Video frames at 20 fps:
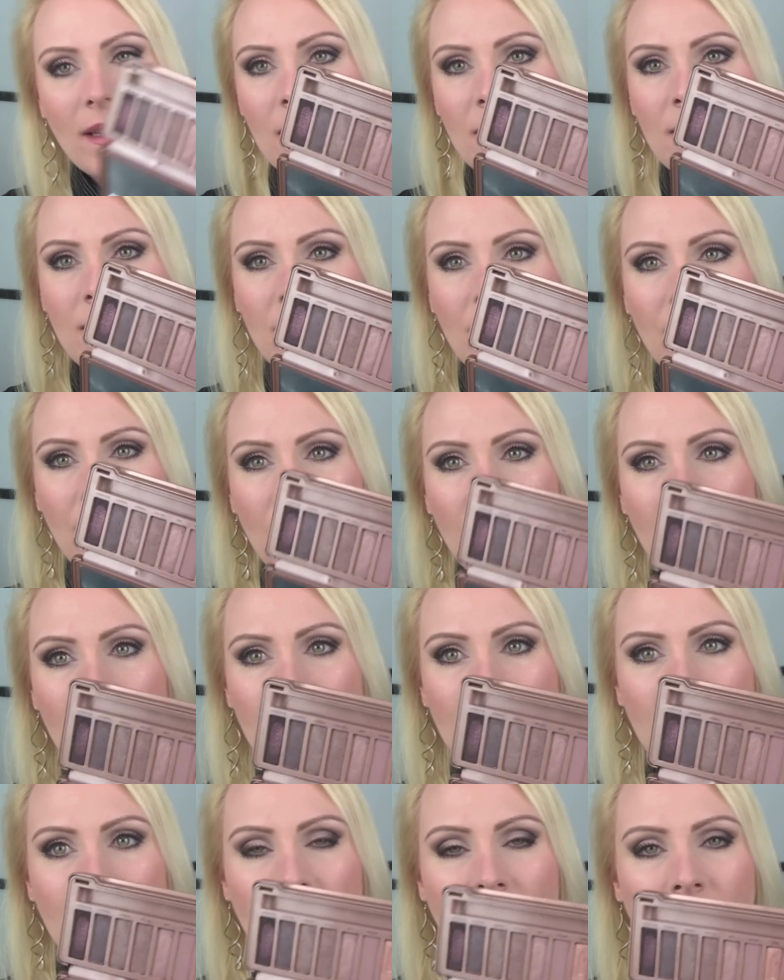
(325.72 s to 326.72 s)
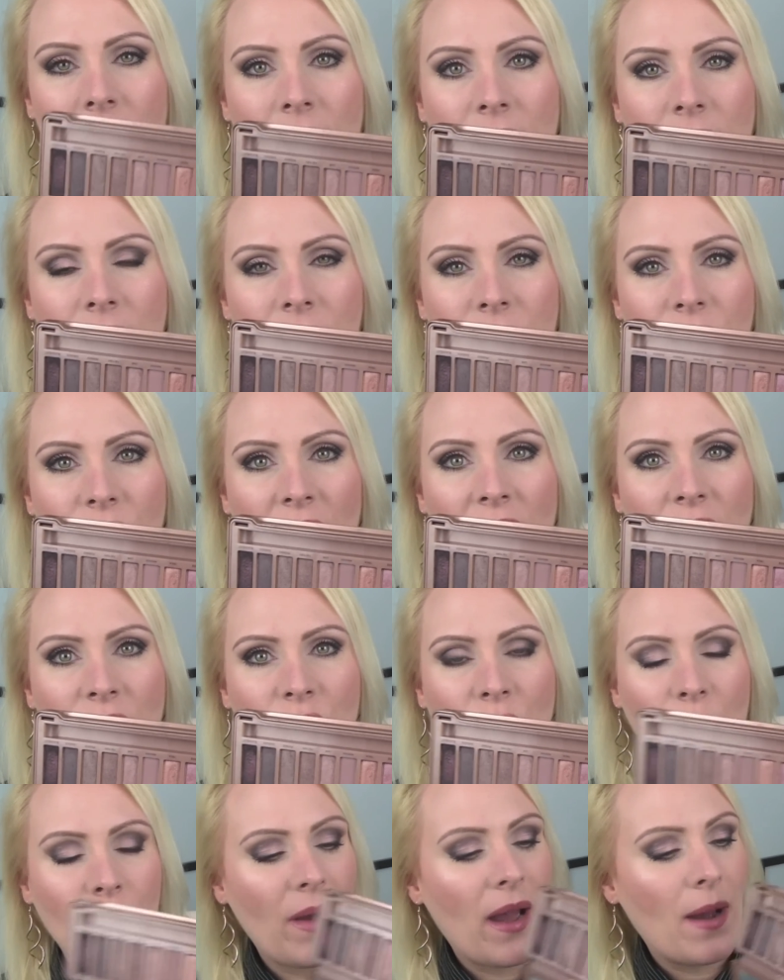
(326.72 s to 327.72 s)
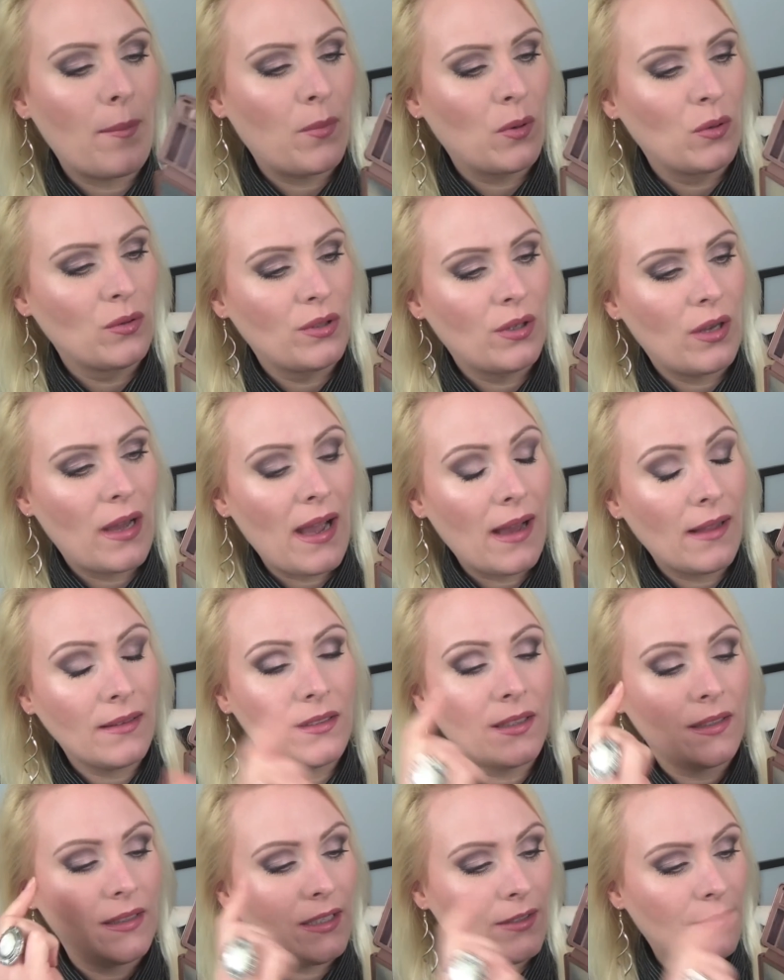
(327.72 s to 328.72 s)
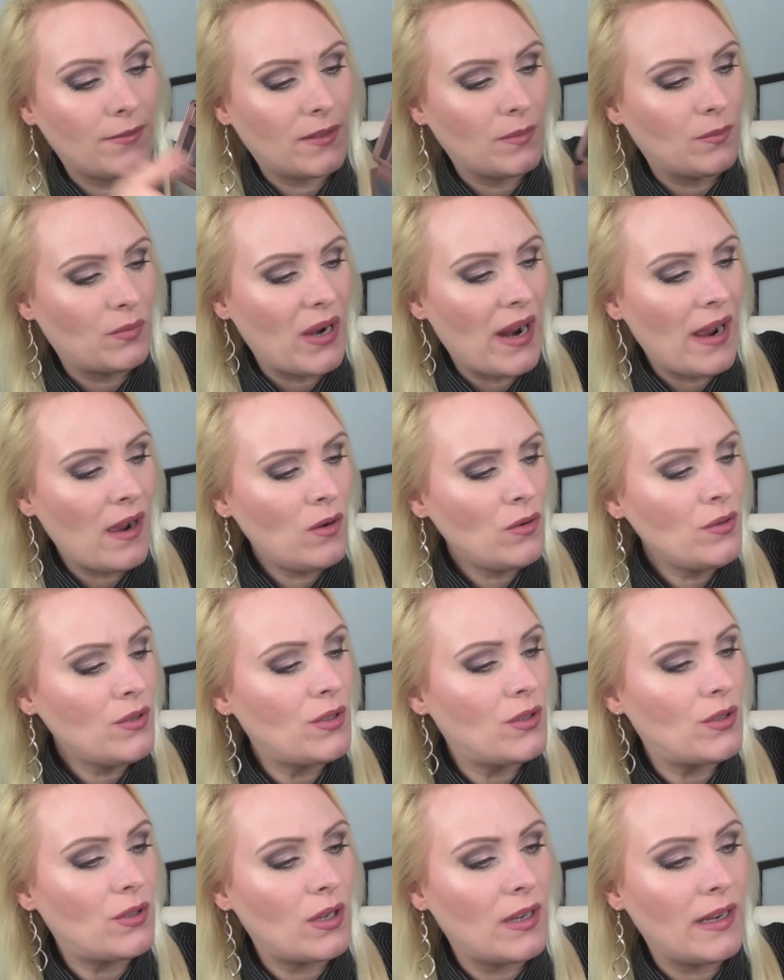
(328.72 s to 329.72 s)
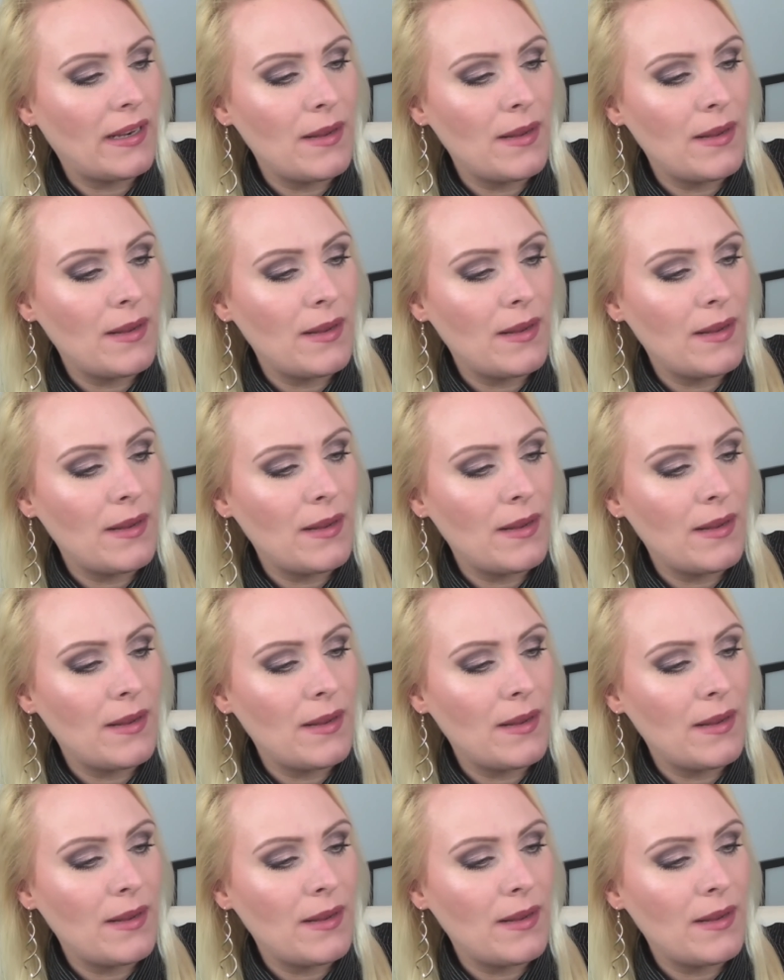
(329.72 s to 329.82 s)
Dust in the inner tear duct, strange up, up on underneath the brows,